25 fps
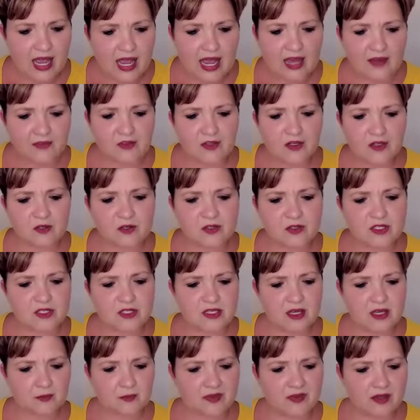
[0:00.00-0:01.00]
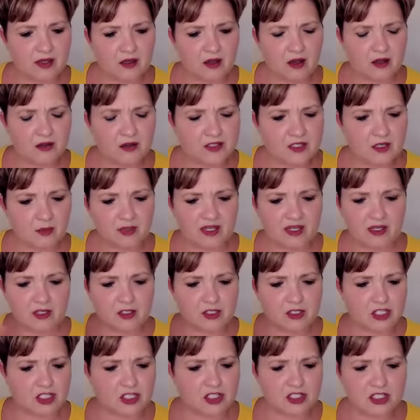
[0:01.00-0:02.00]
And there's something mm-hmm. also
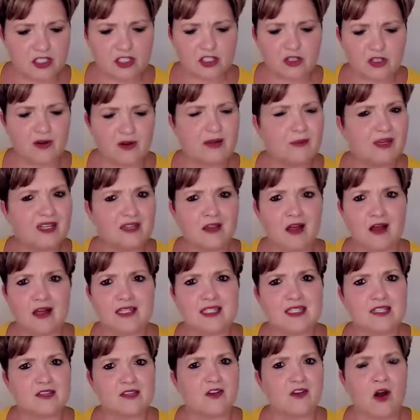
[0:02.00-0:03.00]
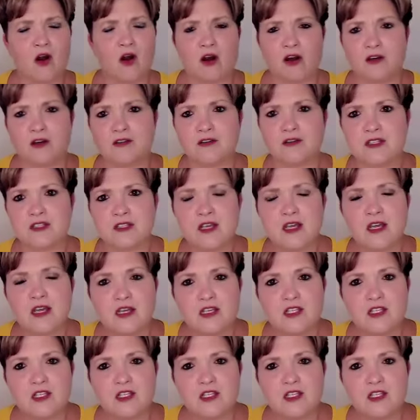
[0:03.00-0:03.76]
because she's just showing me lots of hearts.